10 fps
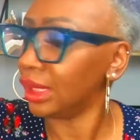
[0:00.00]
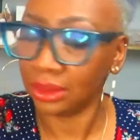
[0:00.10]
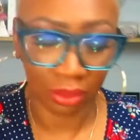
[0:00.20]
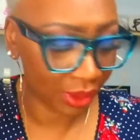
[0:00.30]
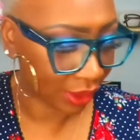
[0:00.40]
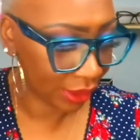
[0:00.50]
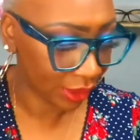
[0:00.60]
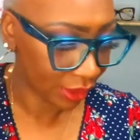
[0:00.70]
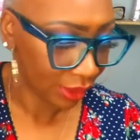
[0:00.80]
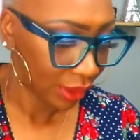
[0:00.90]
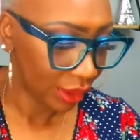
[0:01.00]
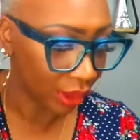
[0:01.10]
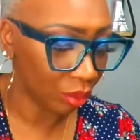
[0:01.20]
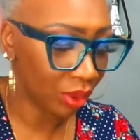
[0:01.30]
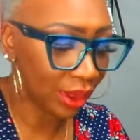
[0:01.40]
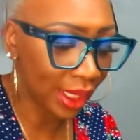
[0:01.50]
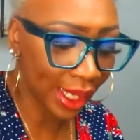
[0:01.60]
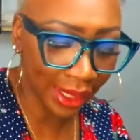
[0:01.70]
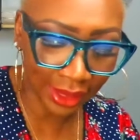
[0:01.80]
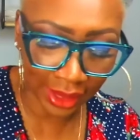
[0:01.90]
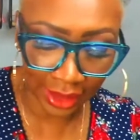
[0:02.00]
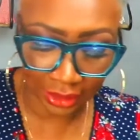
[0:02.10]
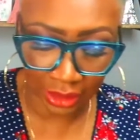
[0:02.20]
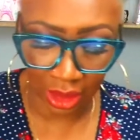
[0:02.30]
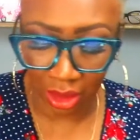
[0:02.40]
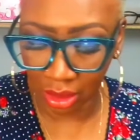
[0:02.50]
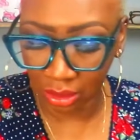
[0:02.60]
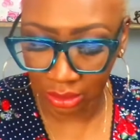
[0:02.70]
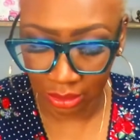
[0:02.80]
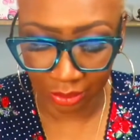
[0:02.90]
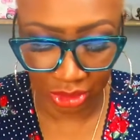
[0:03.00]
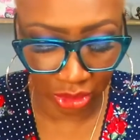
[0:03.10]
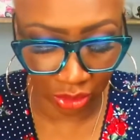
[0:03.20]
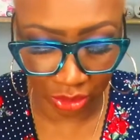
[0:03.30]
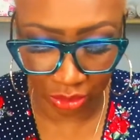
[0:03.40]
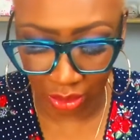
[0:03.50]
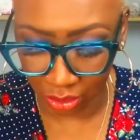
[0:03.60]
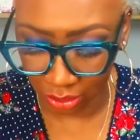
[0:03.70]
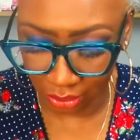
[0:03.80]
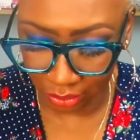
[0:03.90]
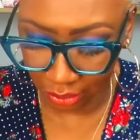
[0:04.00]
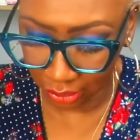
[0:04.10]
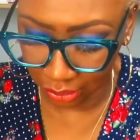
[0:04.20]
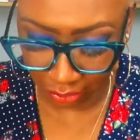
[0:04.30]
out of the way. And what I got, y'all, let me show you. Hold on.